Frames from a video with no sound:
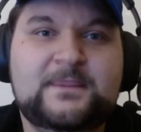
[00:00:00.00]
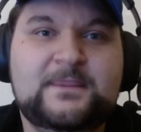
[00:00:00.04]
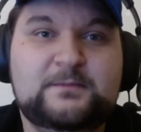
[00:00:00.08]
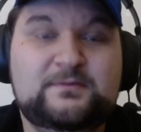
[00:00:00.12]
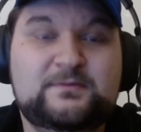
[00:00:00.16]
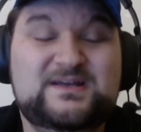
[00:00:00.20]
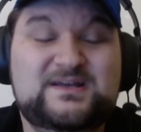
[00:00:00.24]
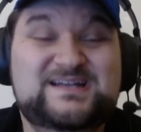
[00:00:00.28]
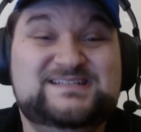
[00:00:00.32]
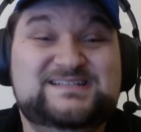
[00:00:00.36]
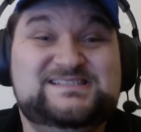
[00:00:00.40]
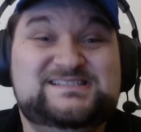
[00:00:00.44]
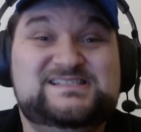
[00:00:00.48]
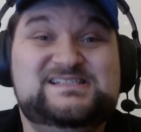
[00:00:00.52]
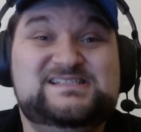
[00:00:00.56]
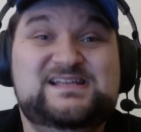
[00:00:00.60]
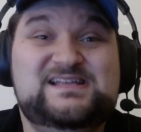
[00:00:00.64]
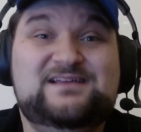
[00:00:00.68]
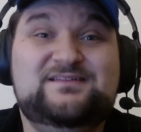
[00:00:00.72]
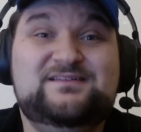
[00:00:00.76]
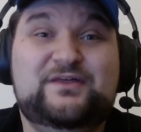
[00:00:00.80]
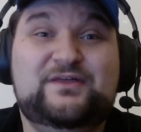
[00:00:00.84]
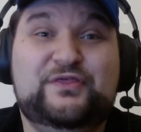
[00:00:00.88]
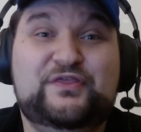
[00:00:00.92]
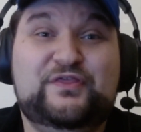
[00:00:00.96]
but it's
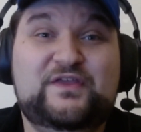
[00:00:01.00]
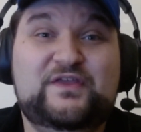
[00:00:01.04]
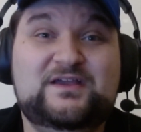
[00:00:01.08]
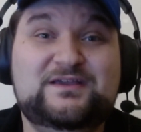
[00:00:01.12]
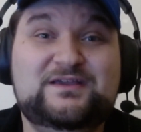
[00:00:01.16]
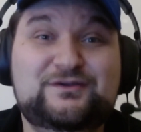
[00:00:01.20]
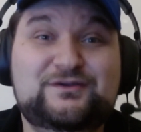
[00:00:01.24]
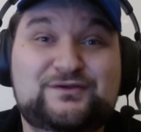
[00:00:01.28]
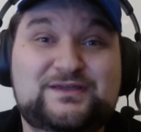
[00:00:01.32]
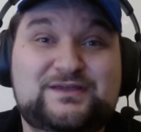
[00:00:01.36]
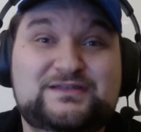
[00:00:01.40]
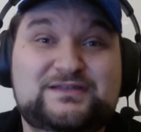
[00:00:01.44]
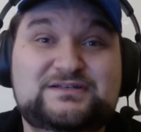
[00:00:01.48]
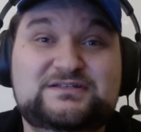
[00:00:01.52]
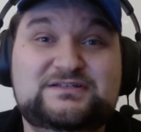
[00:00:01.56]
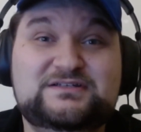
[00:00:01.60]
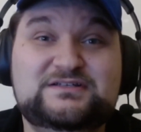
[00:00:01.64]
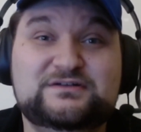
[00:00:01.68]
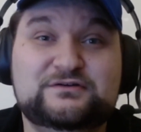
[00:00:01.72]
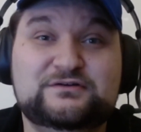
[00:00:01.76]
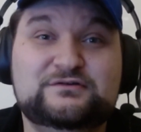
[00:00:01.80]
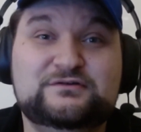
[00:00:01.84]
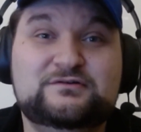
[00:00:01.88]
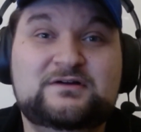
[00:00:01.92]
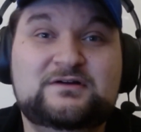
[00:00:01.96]
still a thing you can
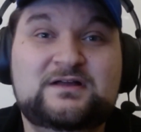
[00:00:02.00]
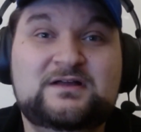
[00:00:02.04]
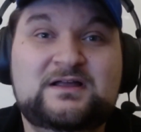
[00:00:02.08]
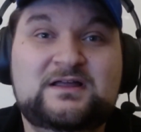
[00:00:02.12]
do.